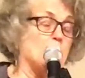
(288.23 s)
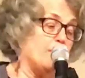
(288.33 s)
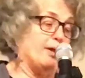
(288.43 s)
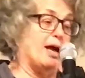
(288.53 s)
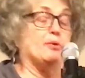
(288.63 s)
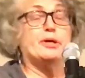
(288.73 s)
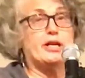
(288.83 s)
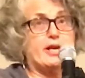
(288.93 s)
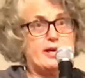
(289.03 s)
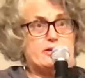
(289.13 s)
Well, I
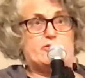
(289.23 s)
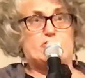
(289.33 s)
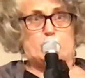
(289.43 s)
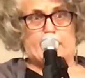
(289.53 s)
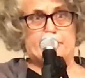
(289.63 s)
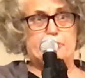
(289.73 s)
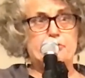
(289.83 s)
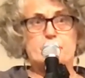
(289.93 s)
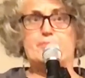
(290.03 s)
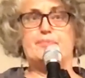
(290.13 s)
would get
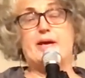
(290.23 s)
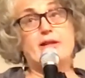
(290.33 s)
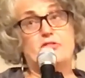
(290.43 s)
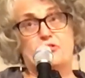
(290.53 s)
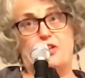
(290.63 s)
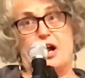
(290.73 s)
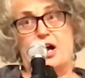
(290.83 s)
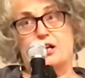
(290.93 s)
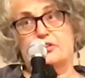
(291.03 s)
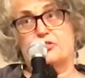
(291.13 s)
sweaters and
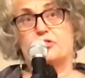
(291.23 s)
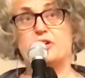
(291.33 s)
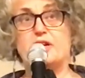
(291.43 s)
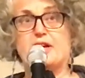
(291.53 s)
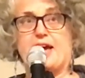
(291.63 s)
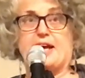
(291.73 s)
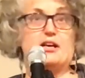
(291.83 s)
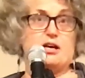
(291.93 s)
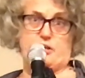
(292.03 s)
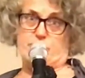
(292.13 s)
socks
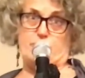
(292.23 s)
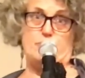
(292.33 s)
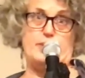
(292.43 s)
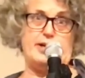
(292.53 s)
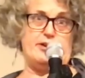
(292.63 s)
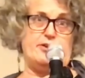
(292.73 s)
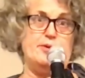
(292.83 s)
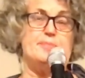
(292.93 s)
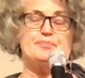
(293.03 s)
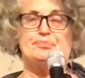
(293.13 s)
and
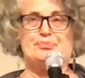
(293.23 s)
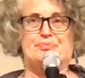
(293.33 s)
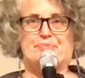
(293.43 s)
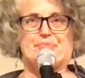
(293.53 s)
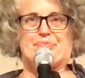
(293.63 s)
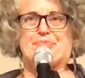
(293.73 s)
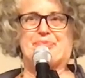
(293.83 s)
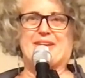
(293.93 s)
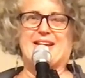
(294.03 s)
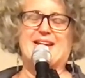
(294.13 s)
underwear
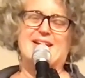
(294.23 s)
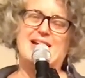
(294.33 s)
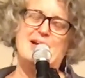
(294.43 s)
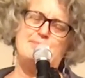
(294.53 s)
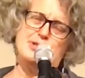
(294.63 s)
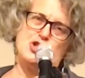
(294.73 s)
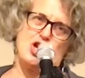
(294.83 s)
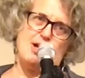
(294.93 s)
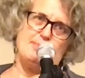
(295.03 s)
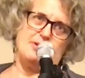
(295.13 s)
and
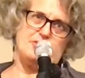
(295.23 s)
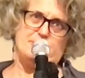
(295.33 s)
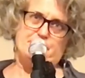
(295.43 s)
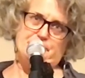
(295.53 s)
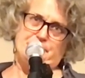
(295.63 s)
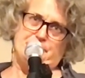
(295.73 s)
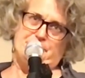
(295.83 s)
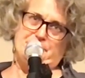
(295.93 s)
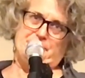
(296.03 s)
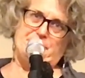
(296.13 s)
pajamas.
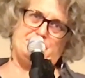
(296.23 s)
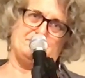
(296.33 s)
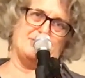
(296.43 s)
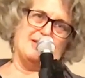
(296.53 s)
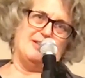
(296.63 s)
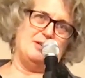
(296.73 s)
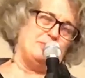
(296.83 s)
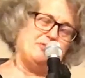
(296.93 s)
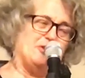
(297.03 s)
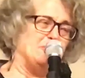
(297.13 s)
It
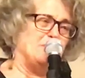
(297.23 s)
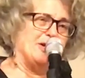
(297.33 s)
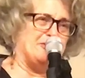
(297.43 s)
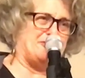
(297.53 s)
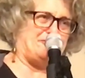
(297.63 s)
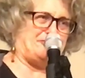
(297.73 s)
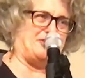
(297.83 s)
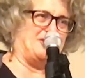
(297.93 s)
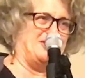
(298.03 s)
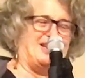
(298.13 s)
was so
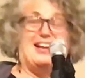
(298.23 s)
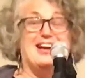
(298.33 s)
wonderful.